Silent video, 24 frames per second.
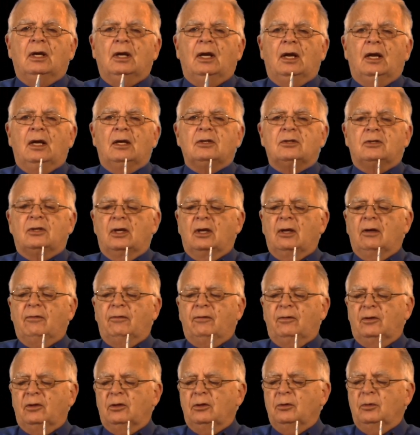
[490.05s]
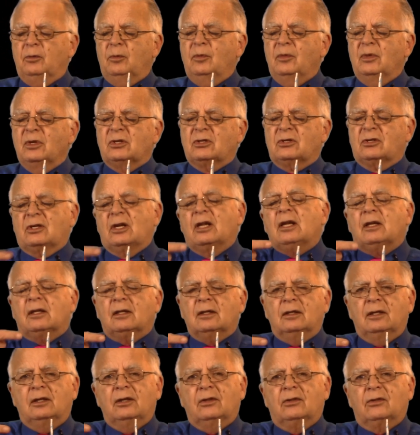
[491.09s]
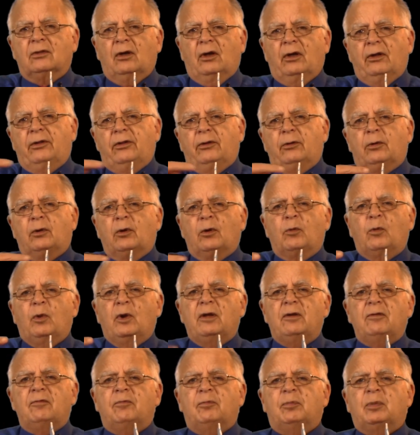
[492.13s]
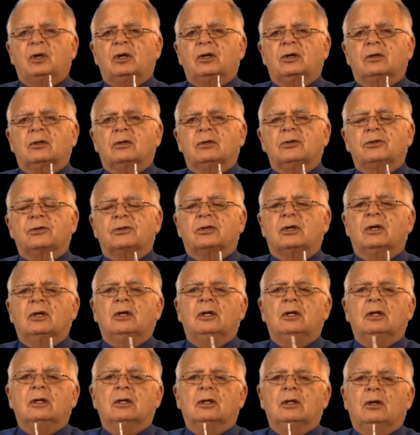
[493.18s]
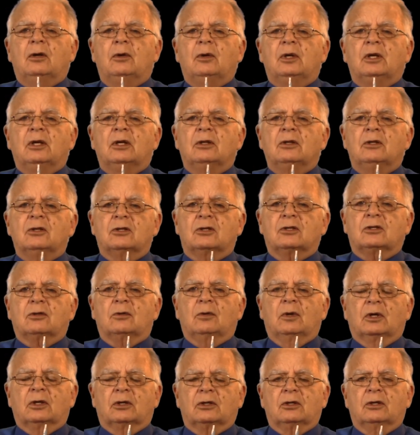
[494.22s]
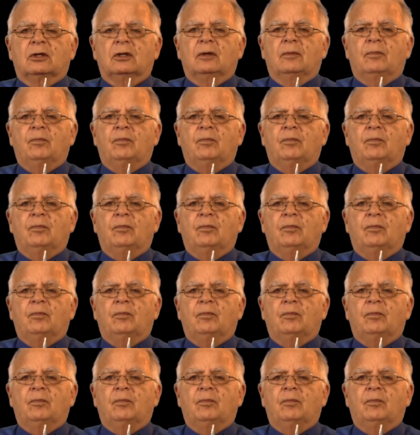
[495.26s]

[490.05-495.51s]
as if you mistakenly thought there were wave particles going in this direction.